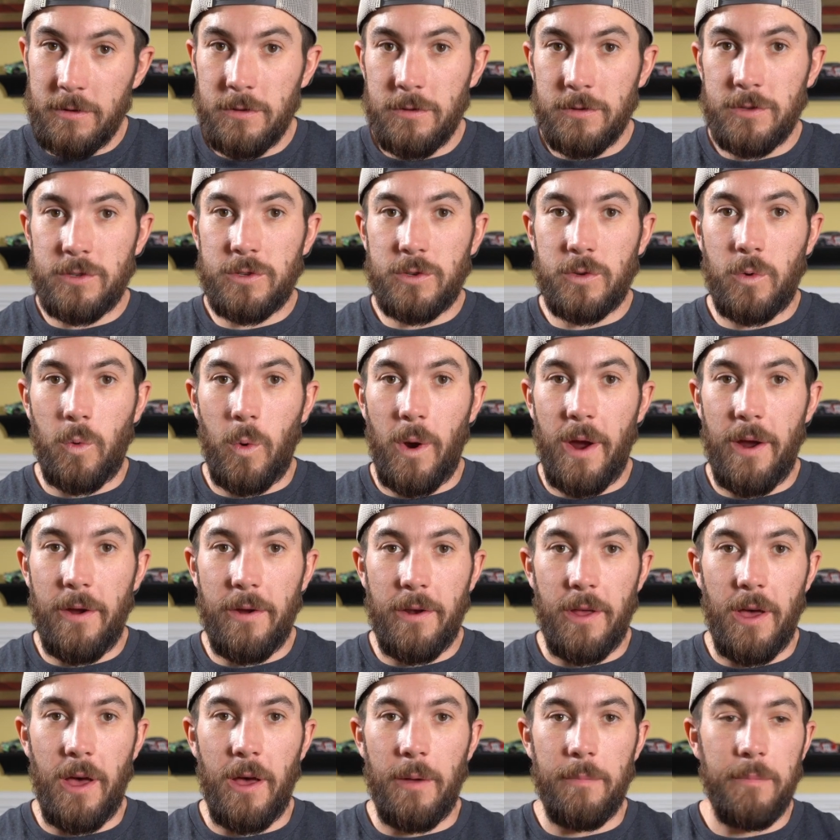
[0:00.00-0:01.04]
squared
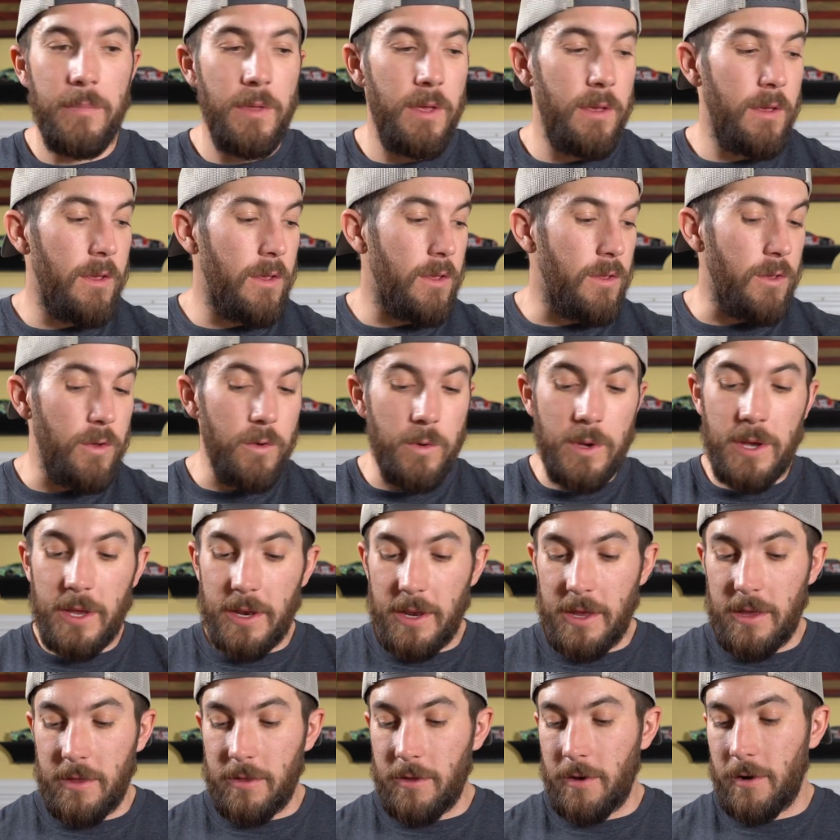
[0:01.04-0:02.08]
up, you can
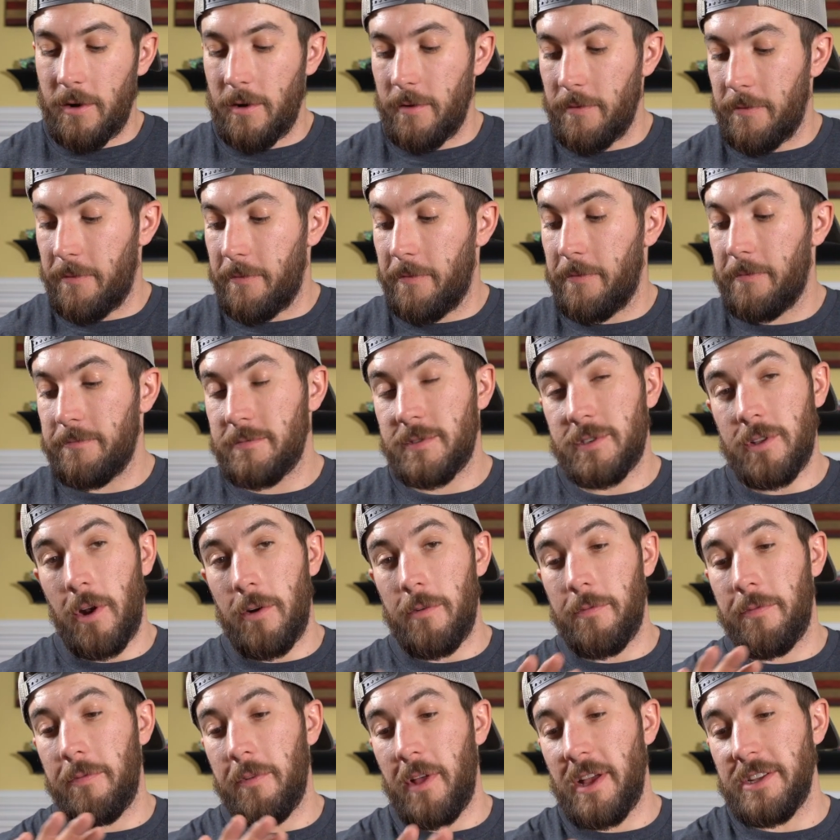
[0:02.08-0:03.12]
either start
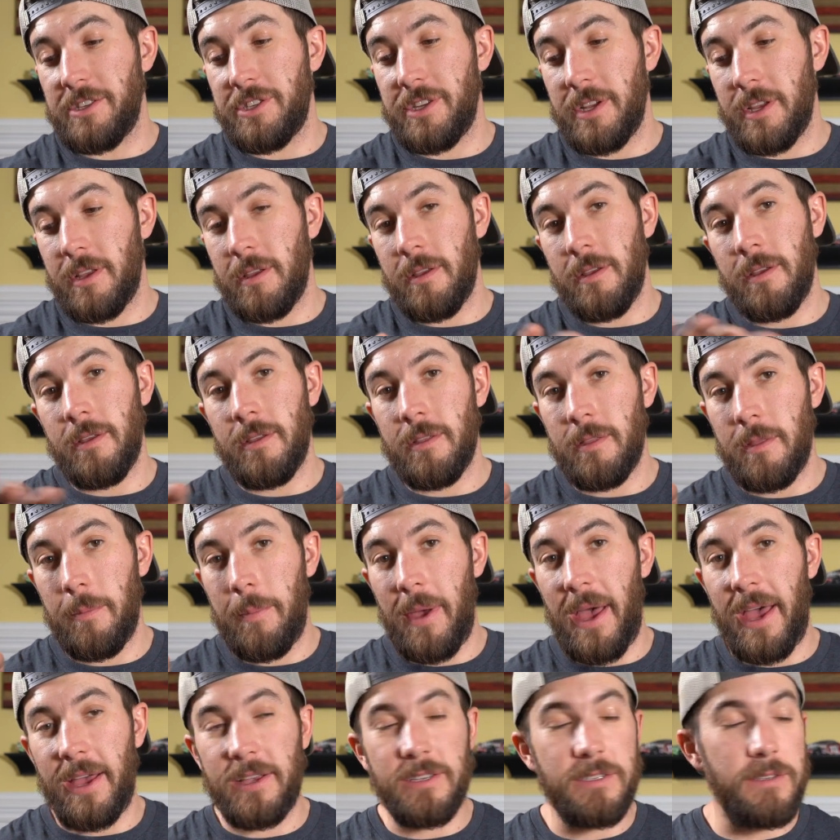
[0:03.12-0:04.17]
fletching the
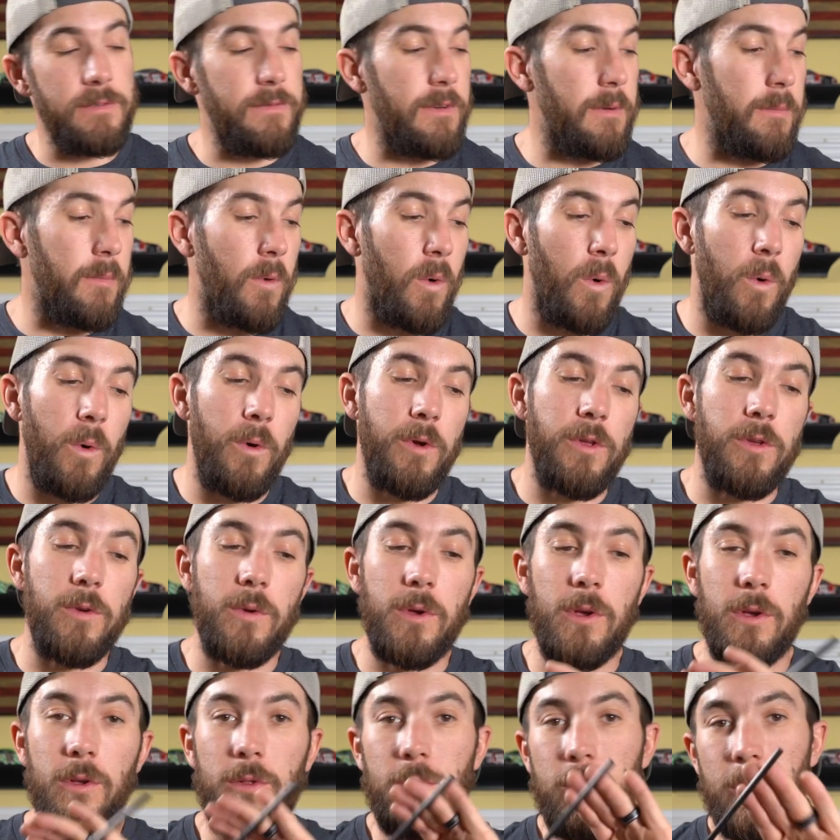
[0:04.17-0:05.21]
backs of them, or you
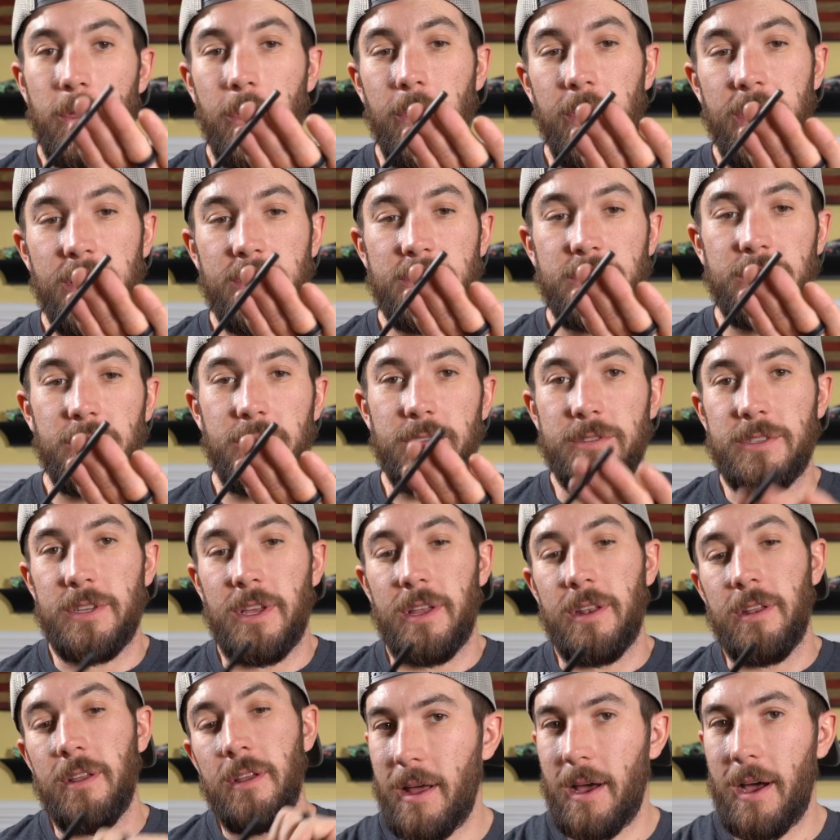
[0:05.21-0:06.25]
can glue your inserts
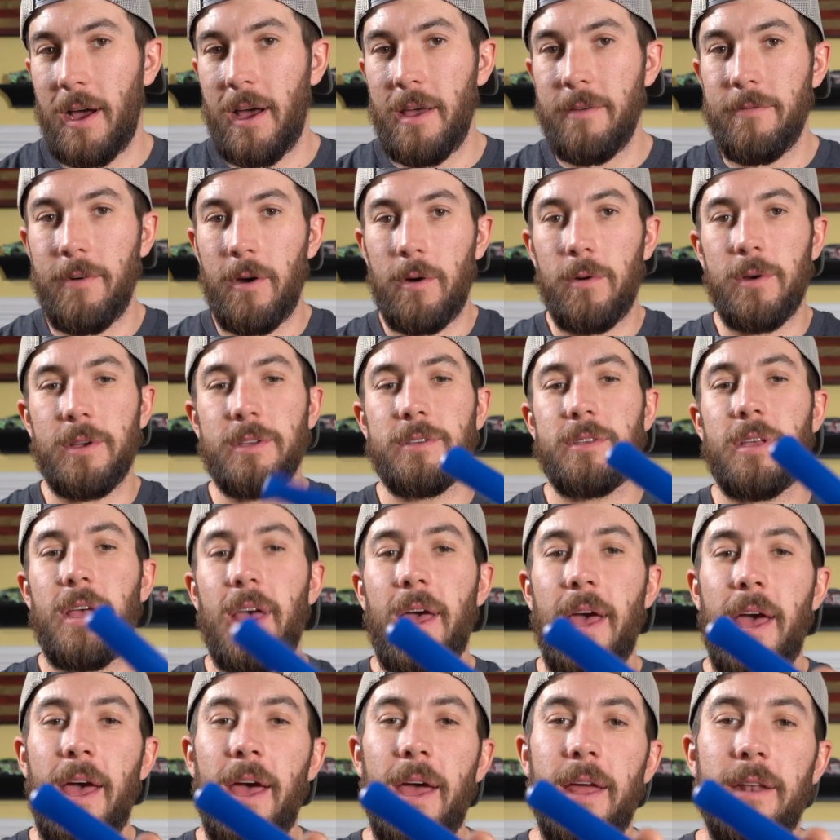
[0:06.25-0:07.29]
in. I've always
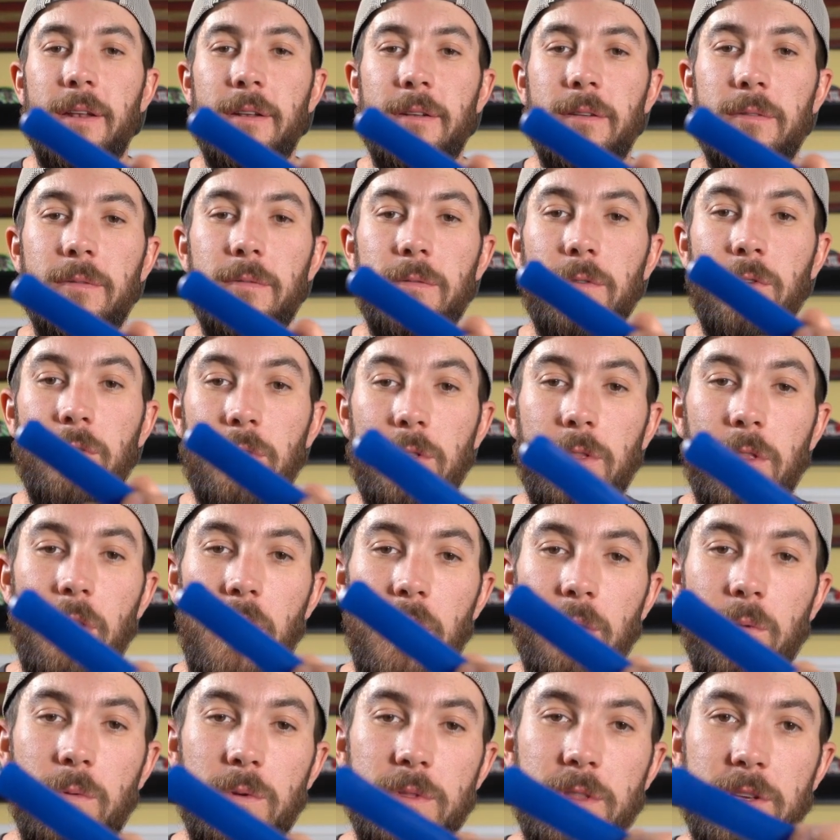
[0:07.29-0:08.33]
had good
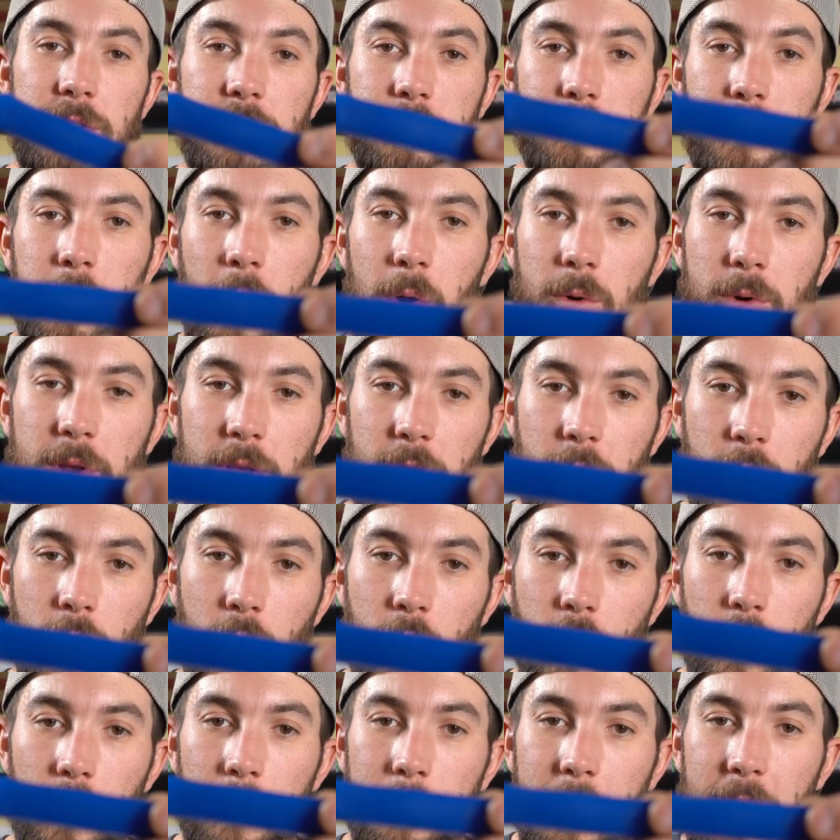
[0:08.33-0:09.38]
luck with this boning
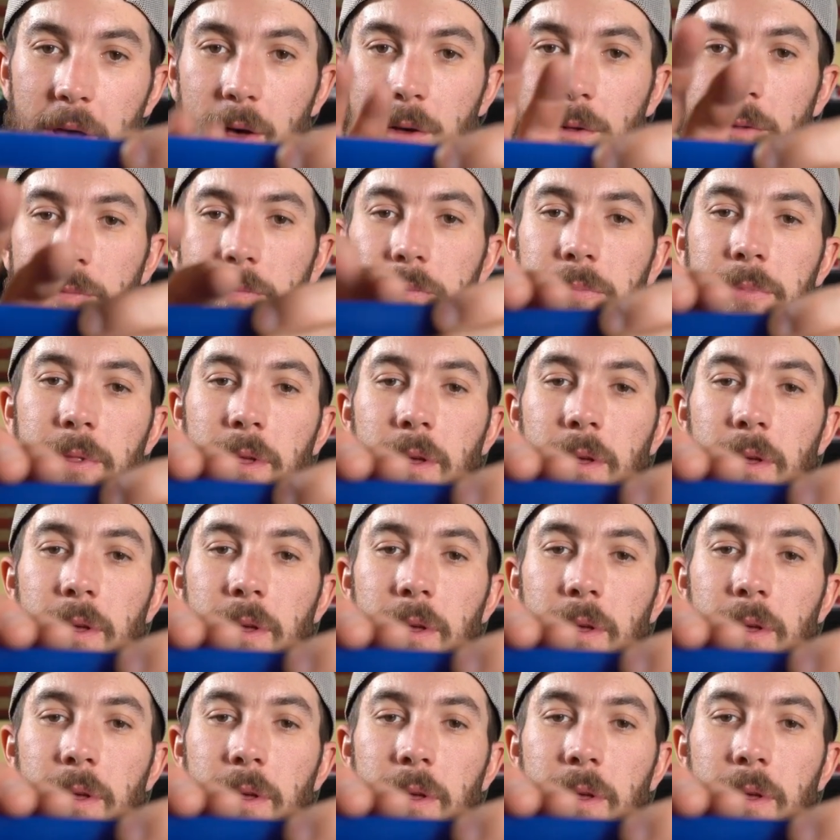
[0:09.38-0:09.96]
cool melt.